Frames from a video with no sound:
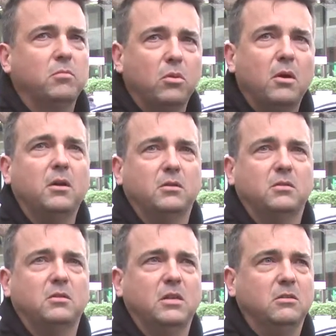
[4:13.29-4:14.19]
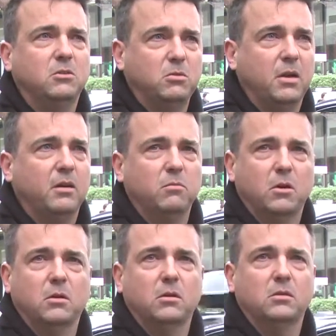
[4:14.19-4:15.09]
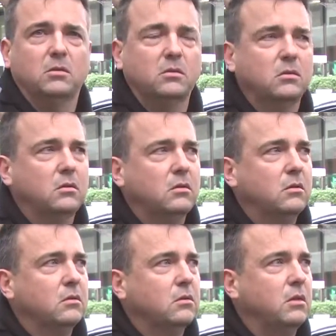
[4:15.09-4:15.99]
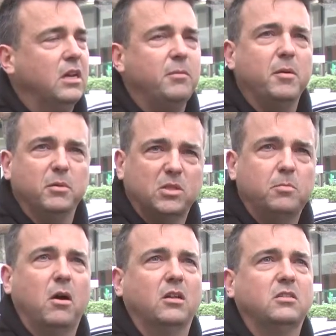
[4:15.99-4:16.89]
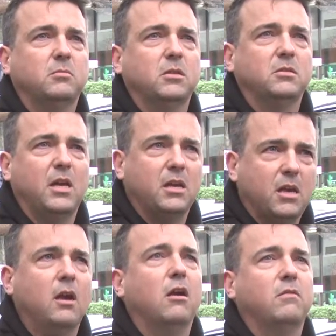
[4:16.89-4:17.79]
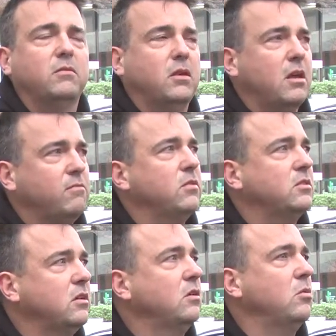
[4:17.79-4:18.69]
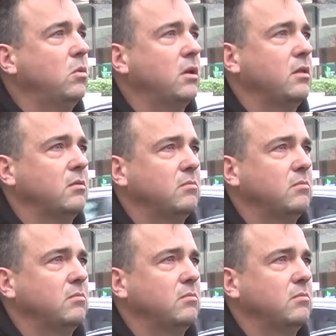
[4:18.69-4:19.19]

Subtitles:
Employers need to train workers. They need to be responsible and take care of every single one of